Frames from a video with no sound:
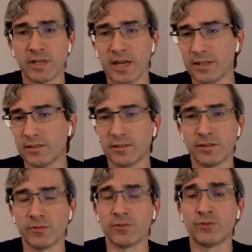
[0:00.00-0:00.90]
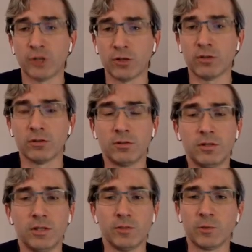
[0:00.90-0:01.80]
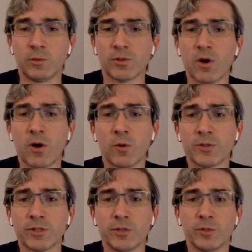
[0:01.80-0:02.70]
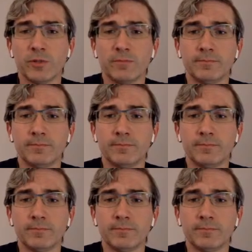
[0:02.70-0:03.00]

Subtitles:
case, the jungle, where it was always humid.